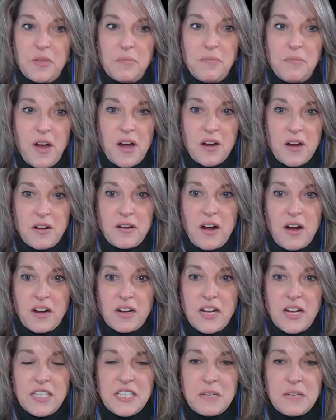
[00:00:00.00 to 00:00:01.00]
our
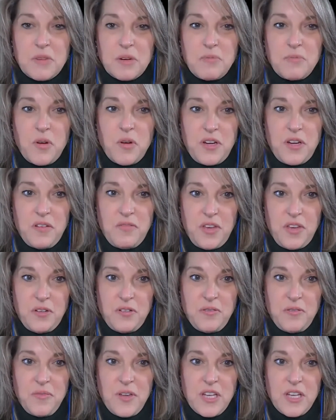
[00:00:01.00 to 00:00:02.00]
customer point of view.
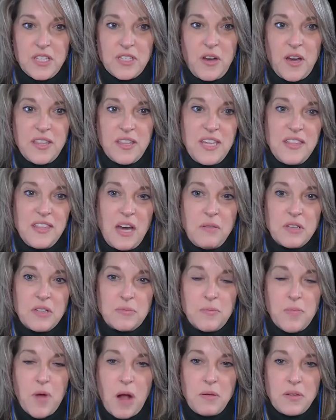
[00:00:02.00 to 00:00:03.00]
So I think that was
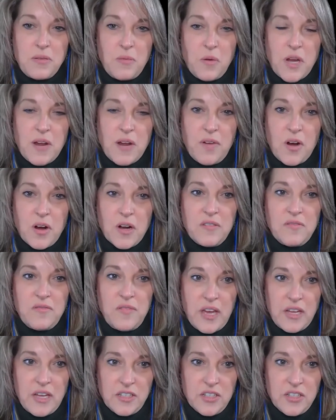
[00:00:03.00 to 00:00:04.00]
probably one of our
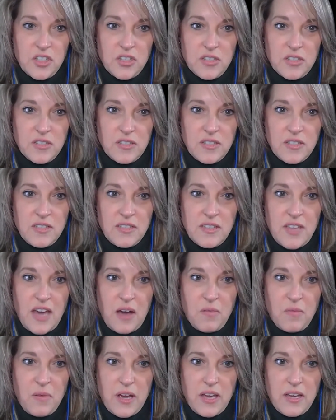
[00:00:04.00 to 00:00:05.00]
advantages
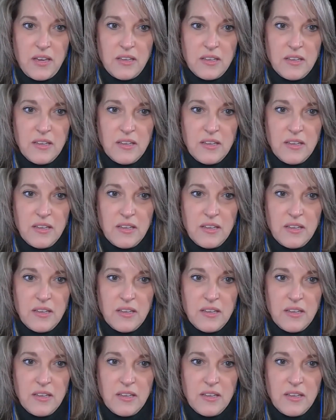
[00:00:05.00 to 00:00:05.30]
that way.